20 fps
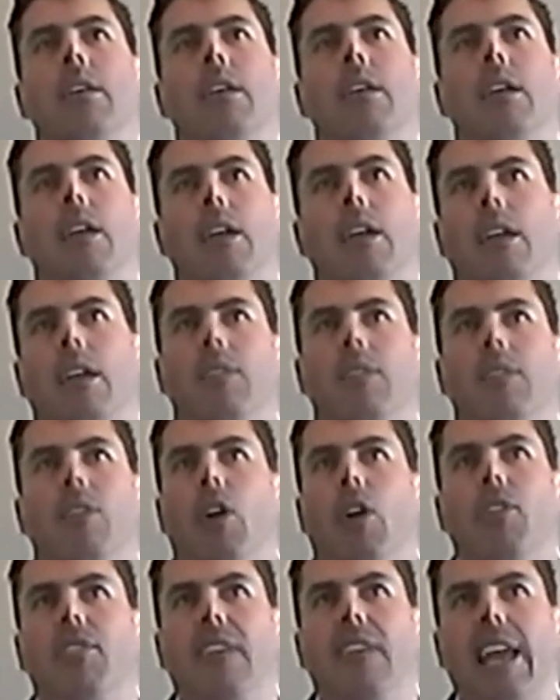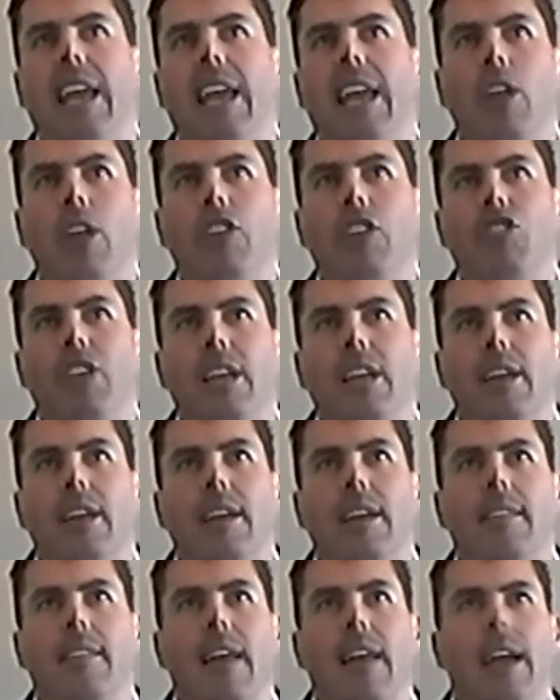It involves technology.
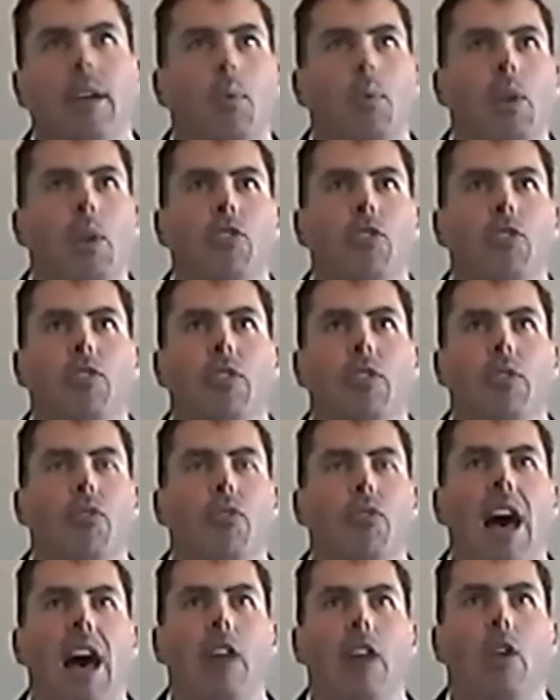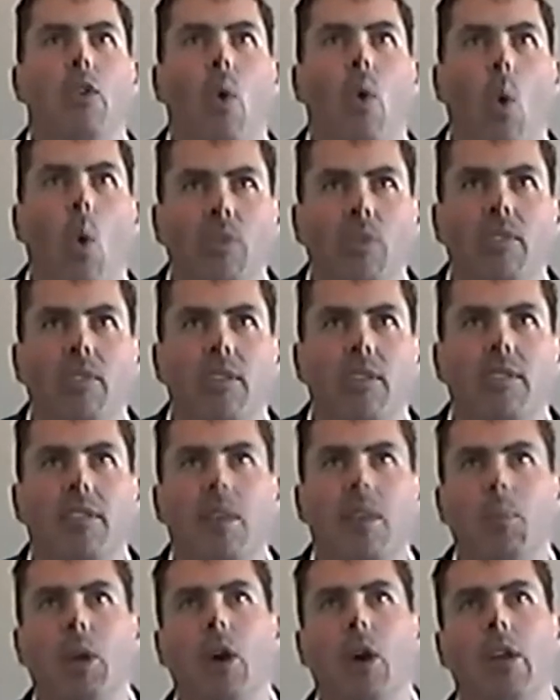It's like we used to ride on horses and
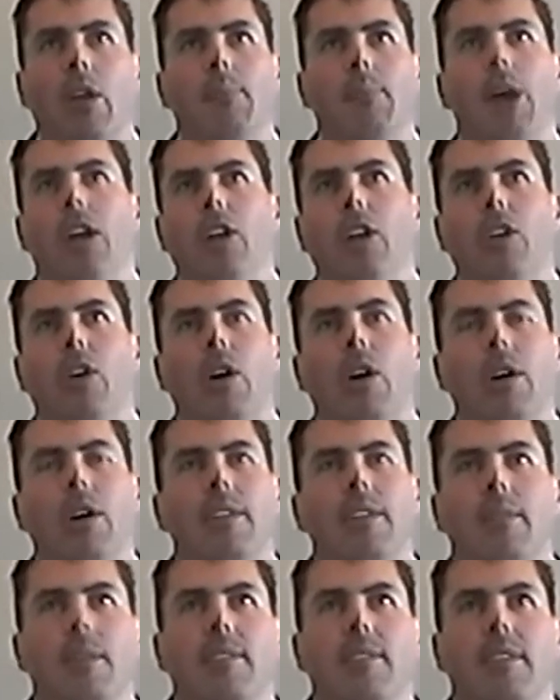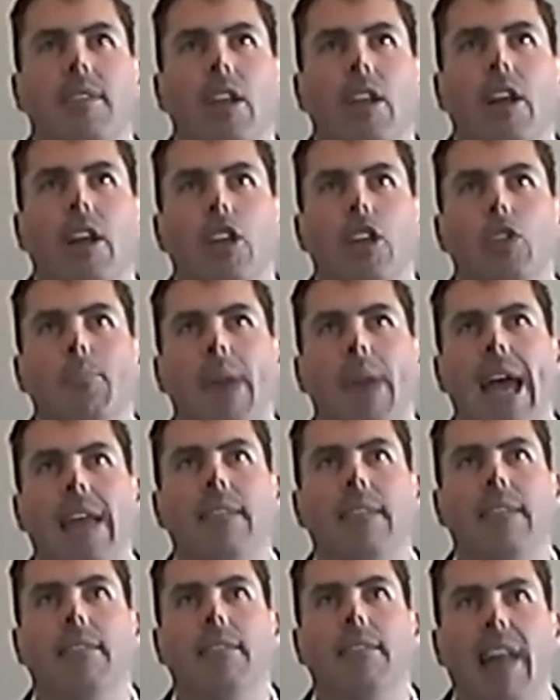then we got a motor car. It's, you know, you
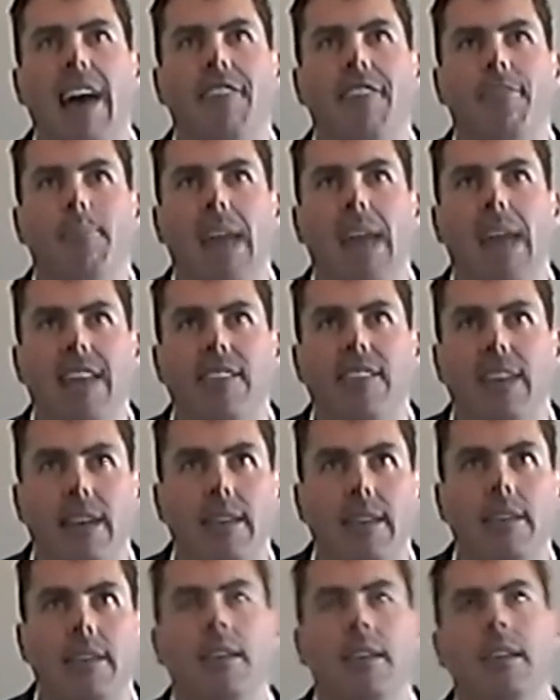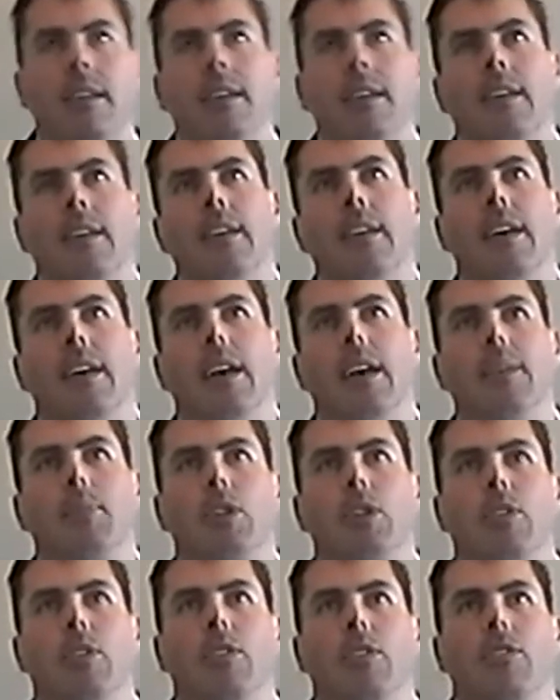made life better. Um,
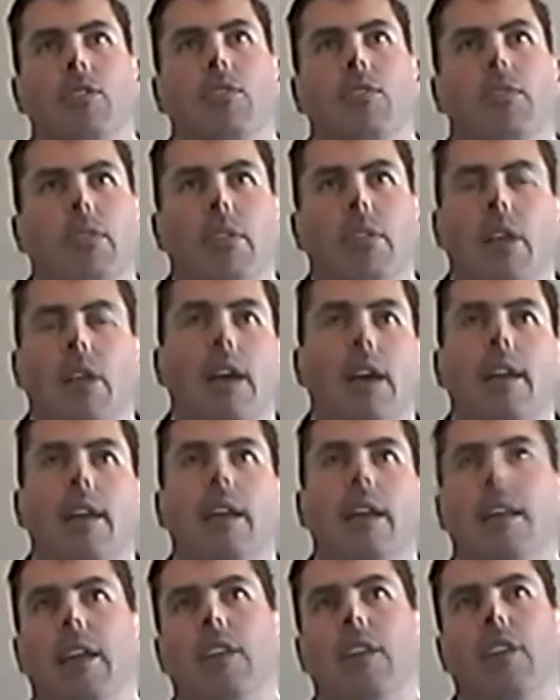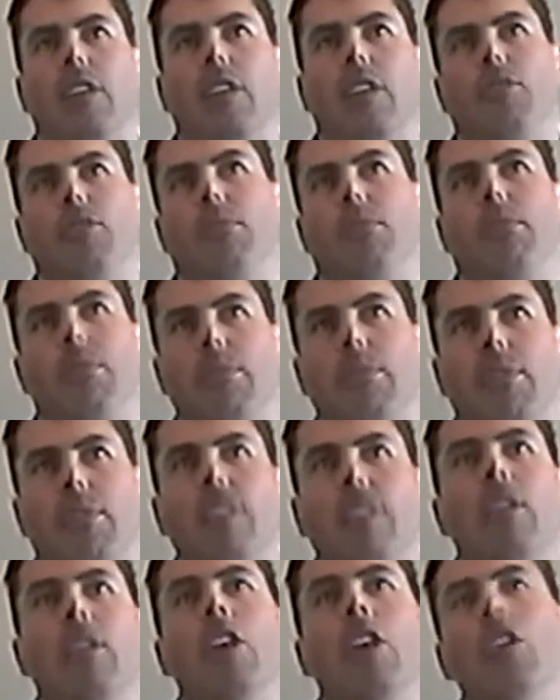you, you, you know, it, it, it
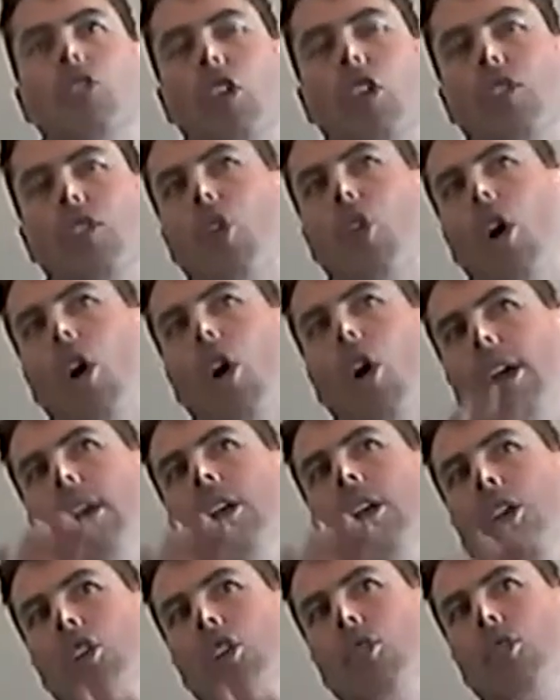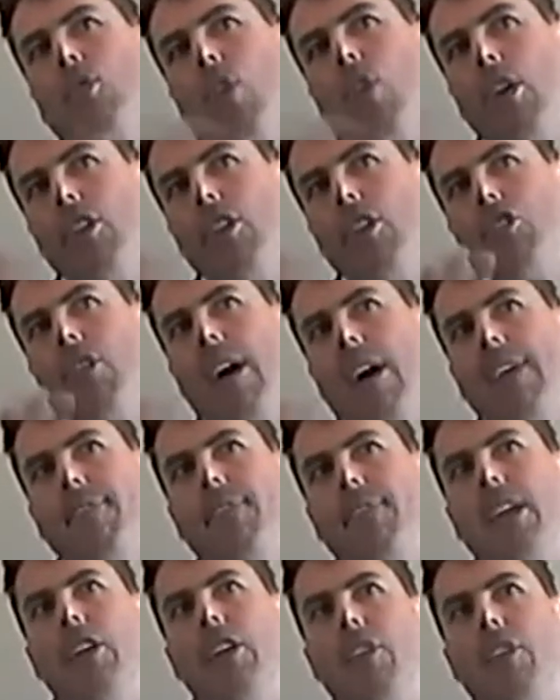thing. So you've got to, you've got to try to
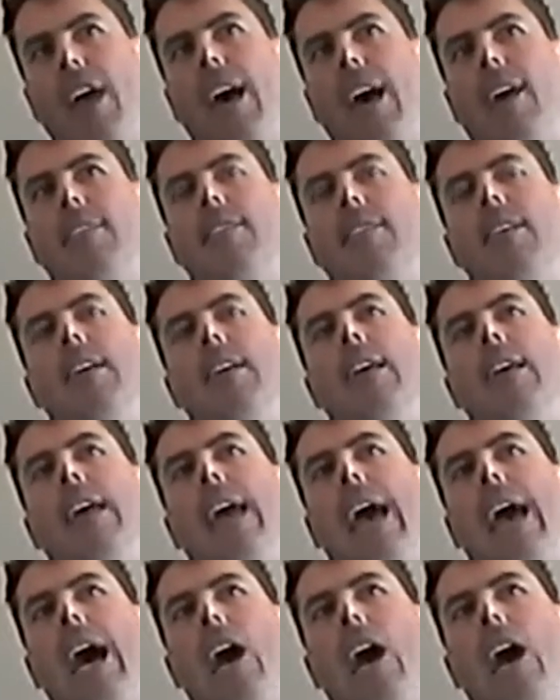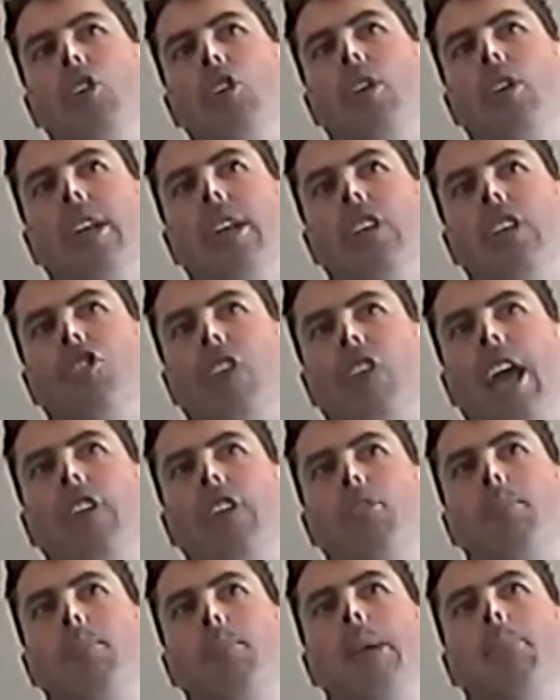figure out how you're going to
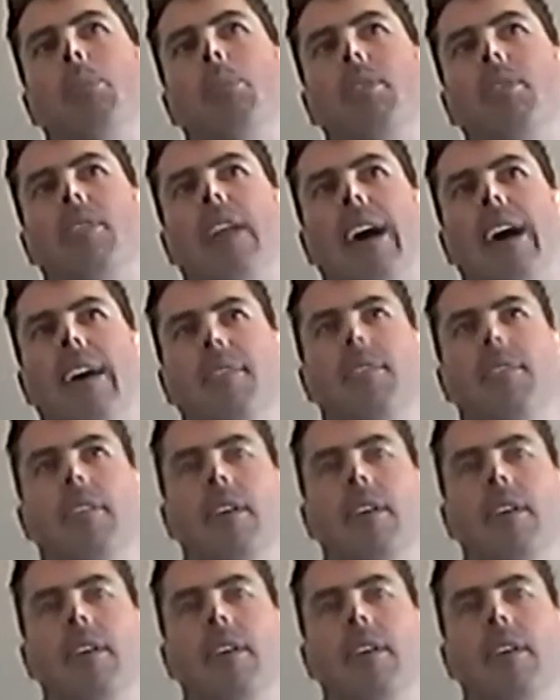change people's lives.